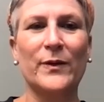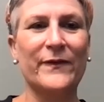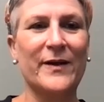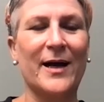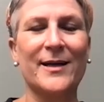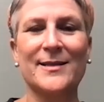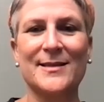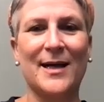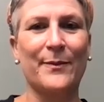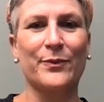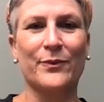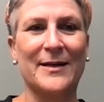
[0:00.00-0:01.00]
we've got to
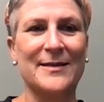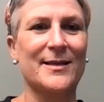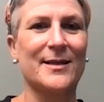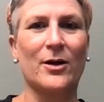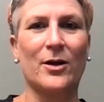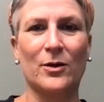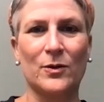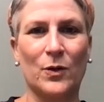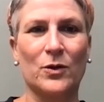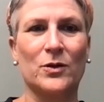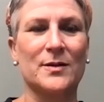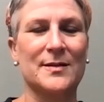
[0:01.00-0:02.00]
stop resting on our
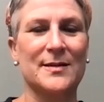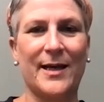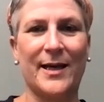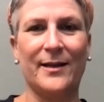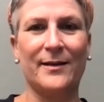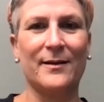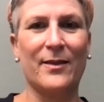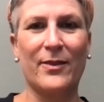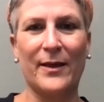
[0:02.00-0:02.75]
laurels and